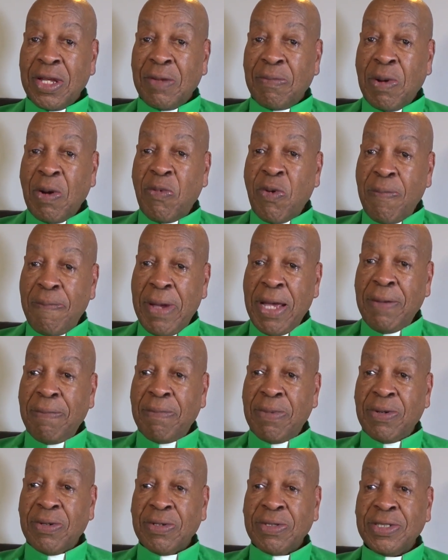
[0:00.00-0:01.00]
But
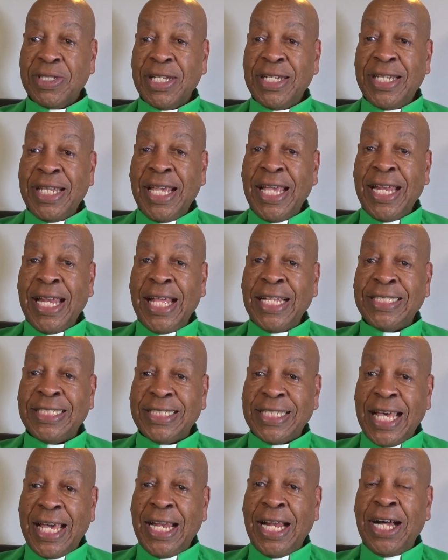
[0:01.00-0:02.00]
remember, the DNA is
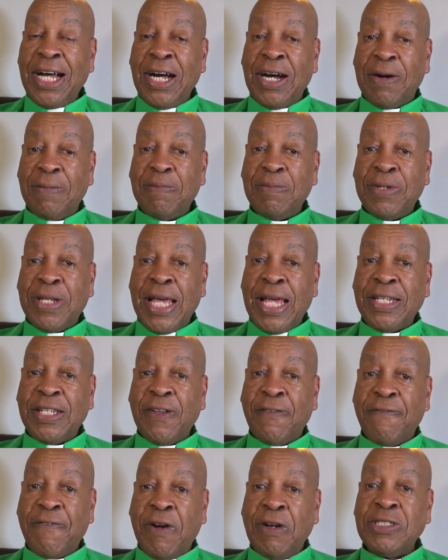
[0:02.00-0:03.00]
set up that
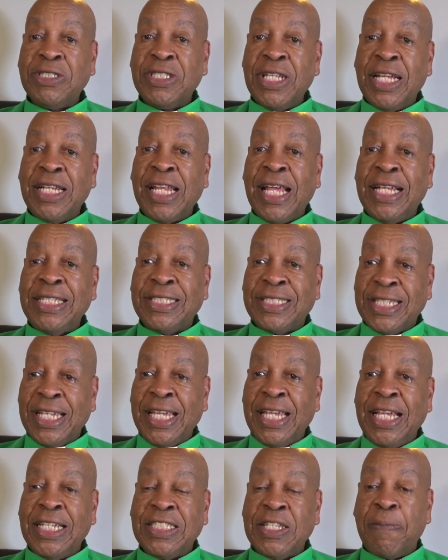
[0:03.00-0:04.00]
the first thing they
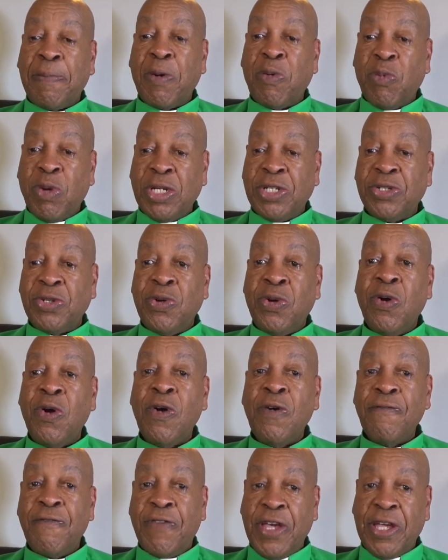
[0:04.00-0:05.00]
see is a parental
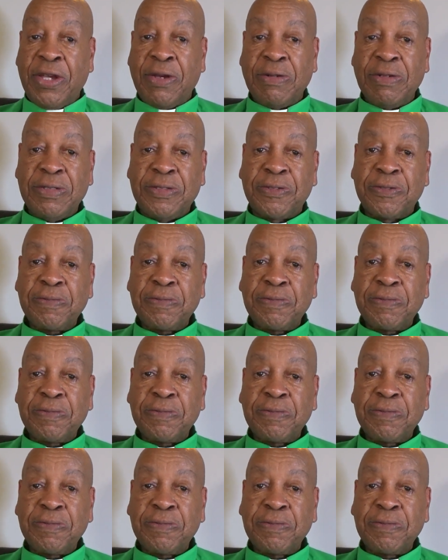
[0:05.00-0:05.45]
figure.